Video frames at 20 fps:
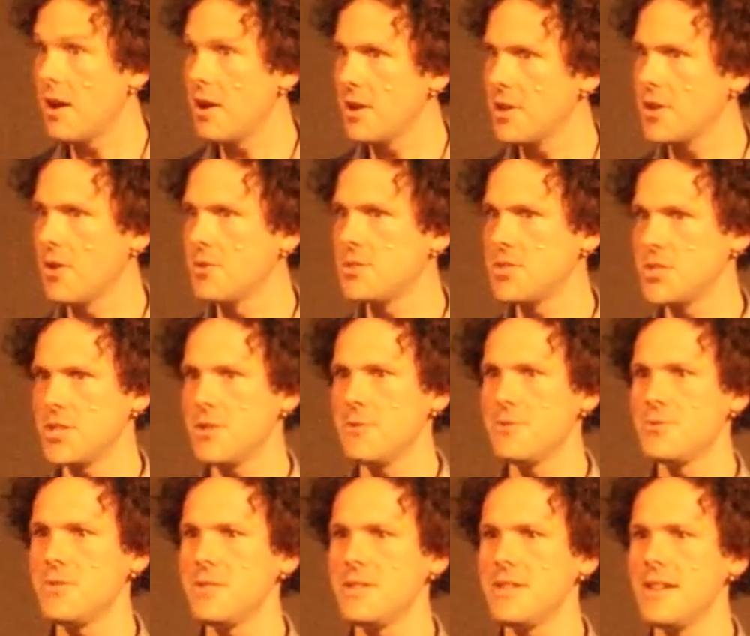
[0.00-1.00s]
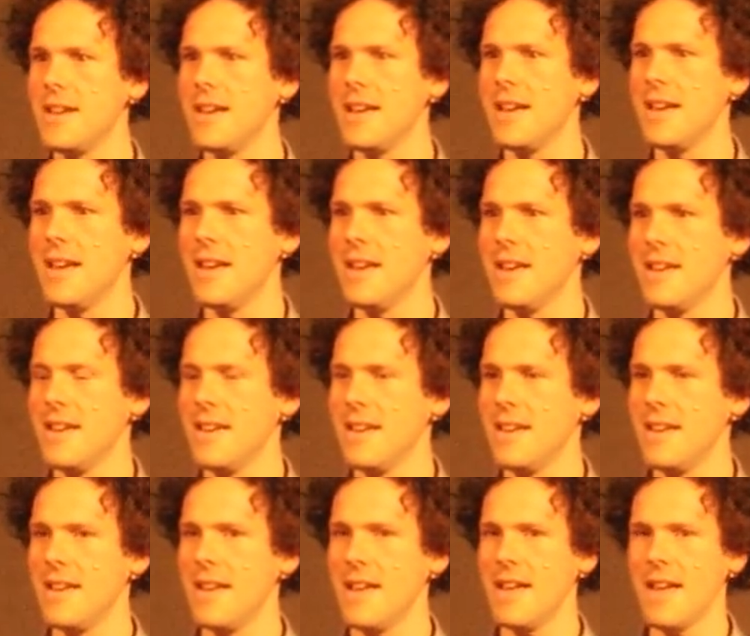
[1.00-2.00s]
are God's children.
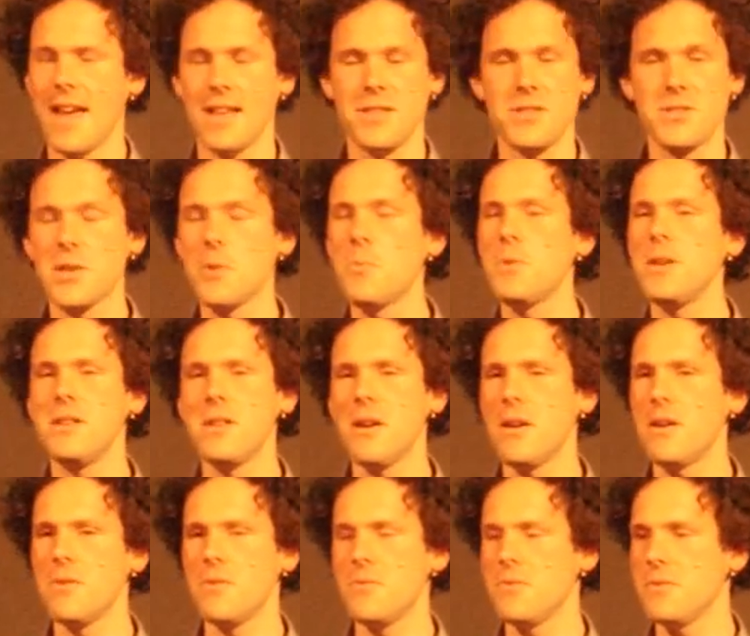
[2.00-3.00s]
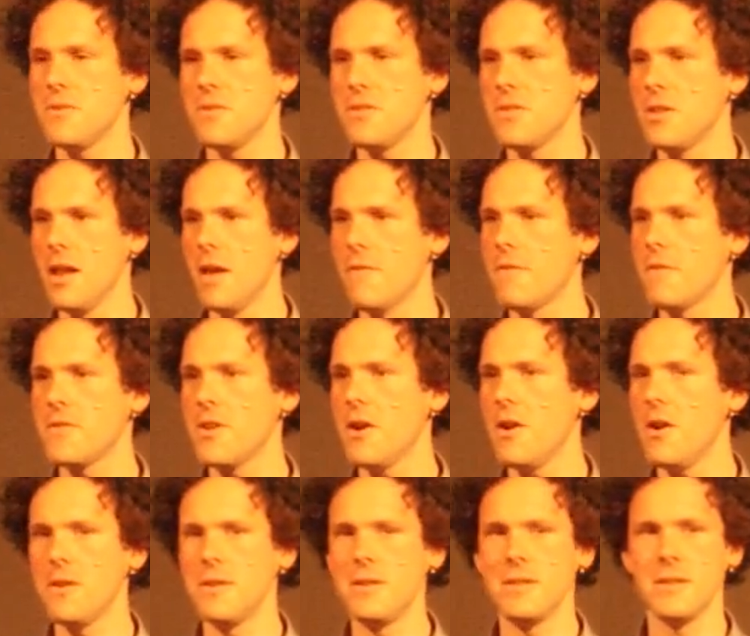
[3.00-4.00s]
And so we know the love of
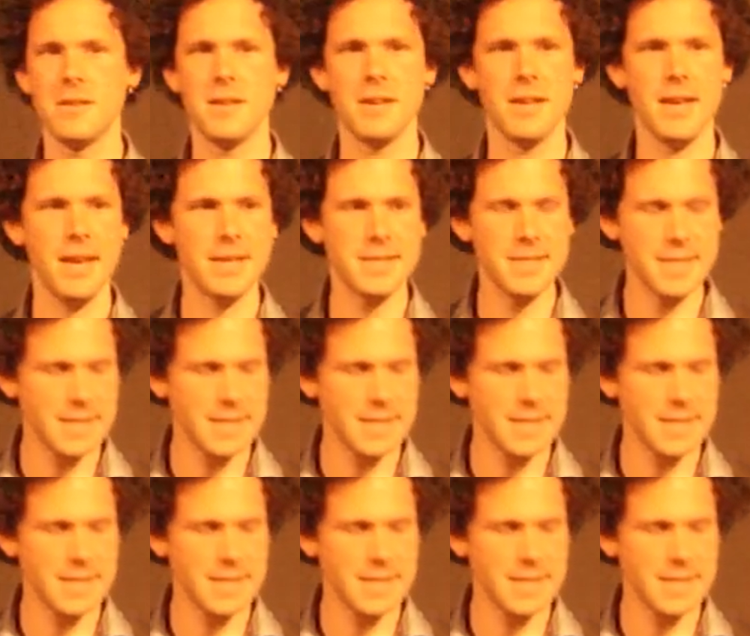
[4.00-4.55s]
God. He's